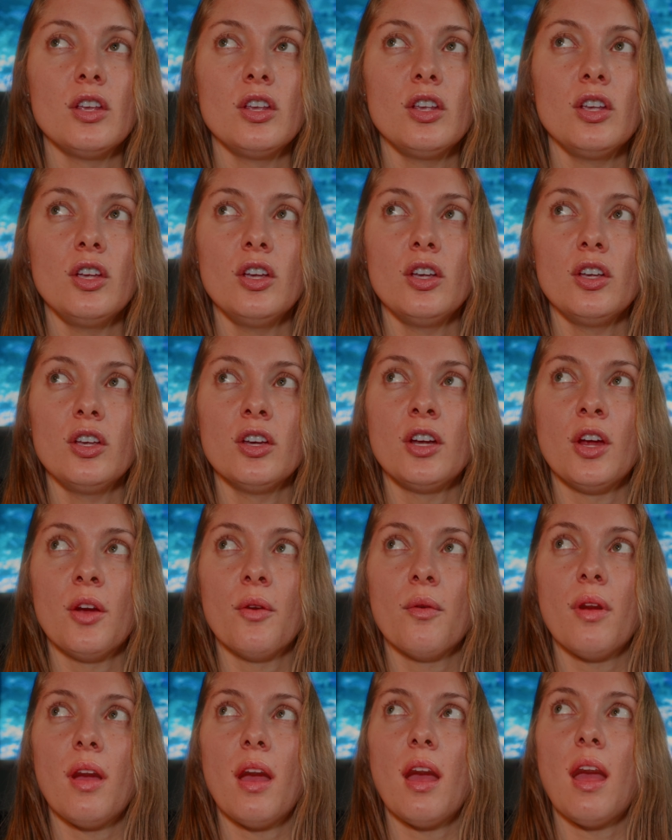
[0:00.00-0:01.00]
You
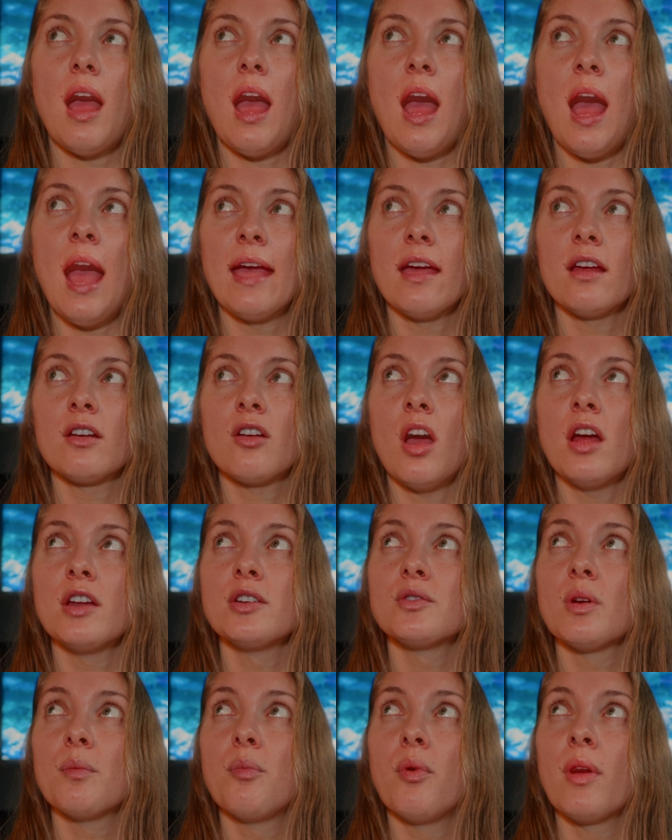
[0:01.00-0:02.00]
know, I had gotten
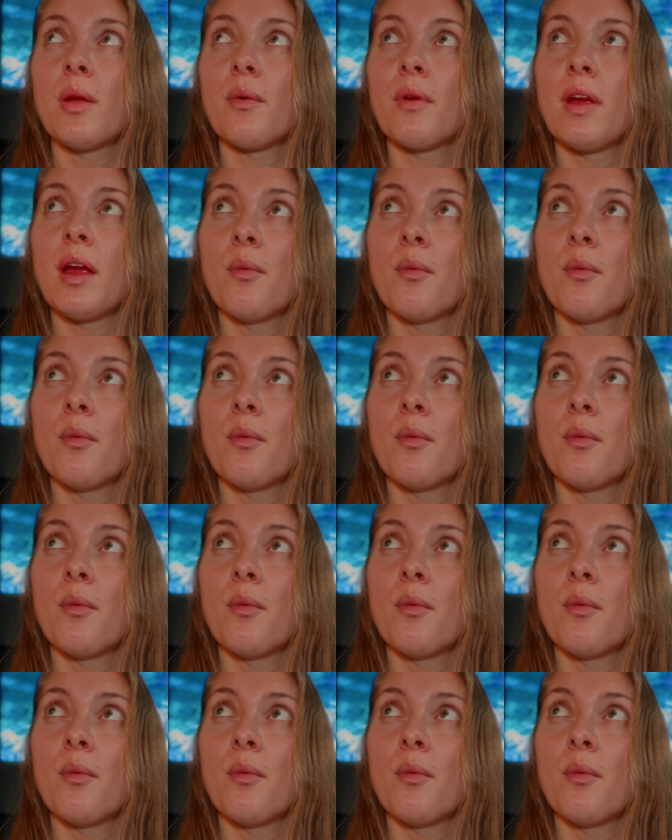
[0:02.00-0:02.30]
to a point where